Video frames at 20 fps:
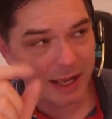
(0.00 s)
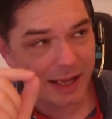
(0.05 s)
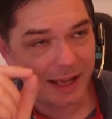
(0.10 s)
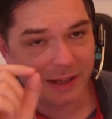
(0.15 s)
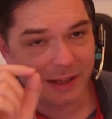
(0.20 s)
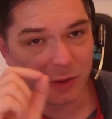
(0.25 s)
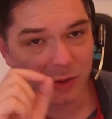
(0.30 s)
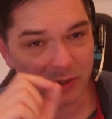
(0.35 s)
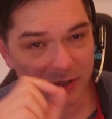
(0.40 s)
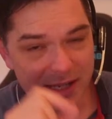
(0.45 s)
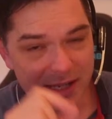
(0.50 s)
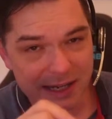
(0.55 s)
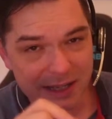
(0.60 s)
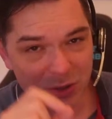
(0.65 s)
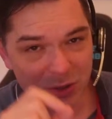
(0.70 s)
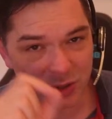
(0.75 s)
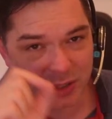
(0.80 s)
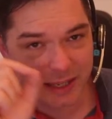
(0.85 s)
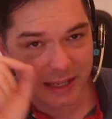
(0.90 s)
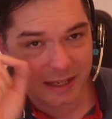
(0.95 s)
and you stick
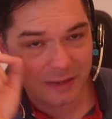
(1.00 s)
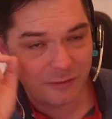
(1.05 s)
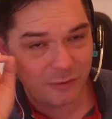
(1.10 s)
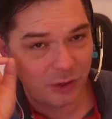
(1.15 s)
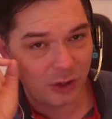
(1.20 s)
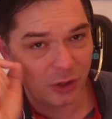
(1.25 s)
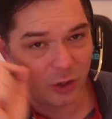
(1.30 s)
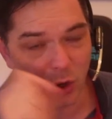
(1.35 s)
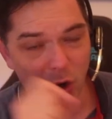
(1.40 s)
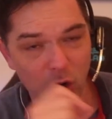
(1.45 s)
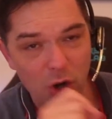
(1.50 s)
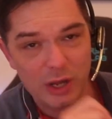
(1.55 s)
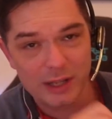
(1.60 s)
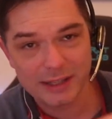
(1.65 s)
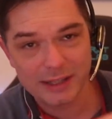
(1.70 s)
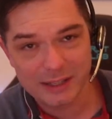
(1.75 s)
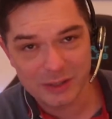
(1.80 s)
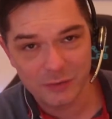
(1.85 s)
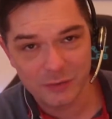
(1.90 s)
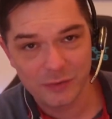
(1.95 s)
to that for longer
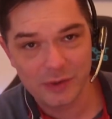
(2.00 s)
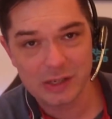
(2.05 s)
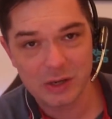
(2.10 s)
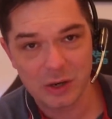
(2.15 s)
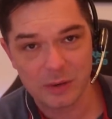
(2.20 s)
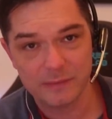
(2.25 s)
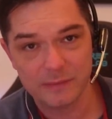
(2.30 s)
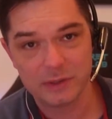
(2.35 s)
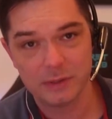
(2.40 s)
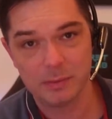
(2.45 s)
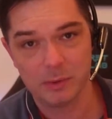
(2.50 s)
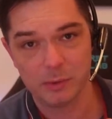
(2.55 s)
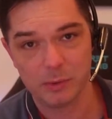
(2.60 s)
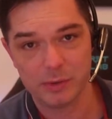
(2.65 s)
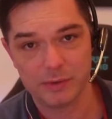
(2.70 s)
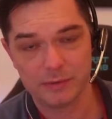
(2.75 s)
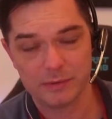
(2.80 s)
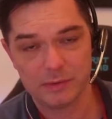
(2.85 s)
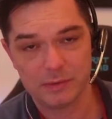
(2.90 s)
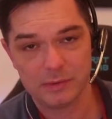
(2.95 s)
than you feel comfortable with.